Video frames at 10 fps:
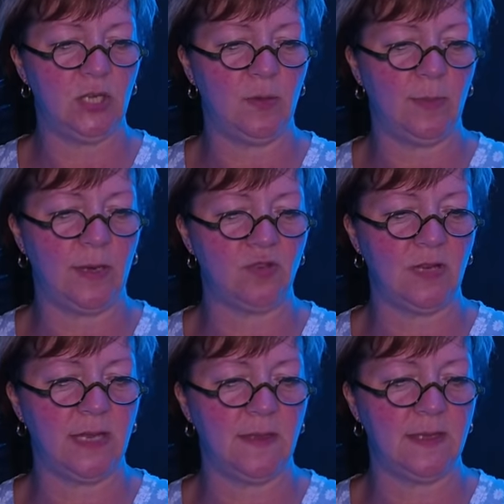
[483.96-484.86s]
to you, by
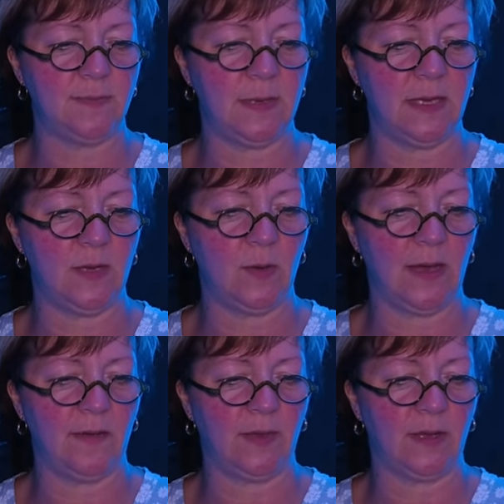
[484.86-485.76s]
drinking this beer you
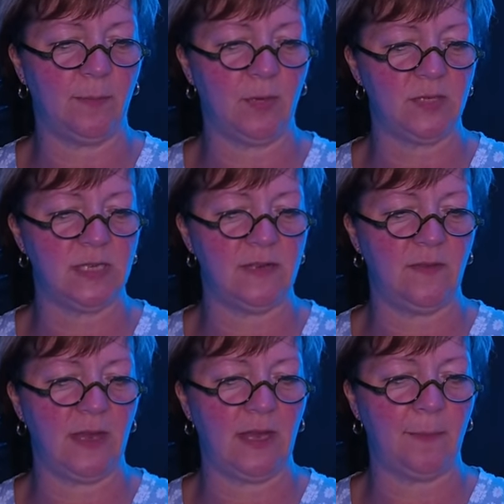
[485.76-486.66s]
are having a
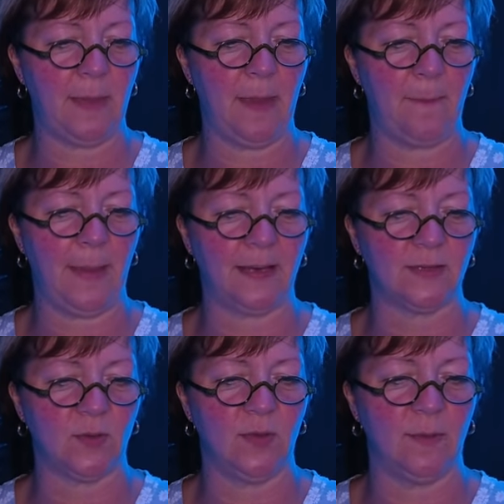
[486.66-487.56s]
positive
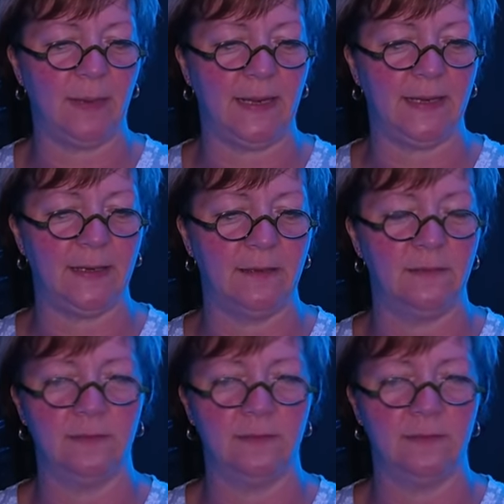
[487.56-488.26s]
impact on the planet.